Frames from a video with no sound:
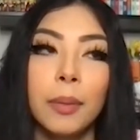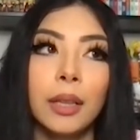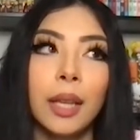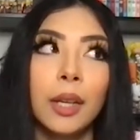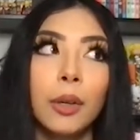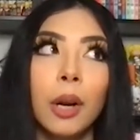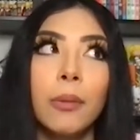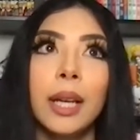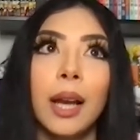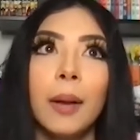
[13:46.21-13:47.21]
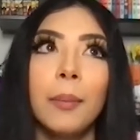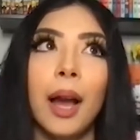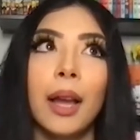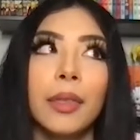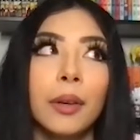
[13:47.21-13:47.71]
But like growing up,
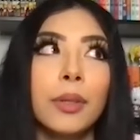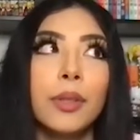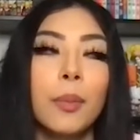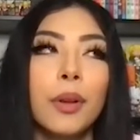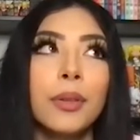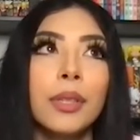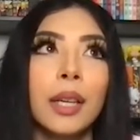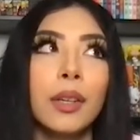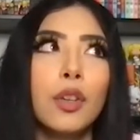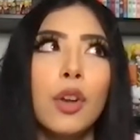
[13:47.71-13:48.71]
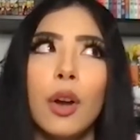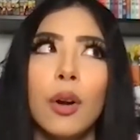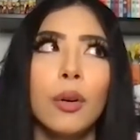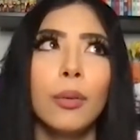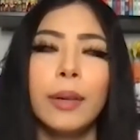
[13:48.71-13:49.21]
there was almost like
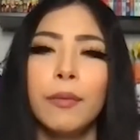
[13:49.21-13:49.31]
no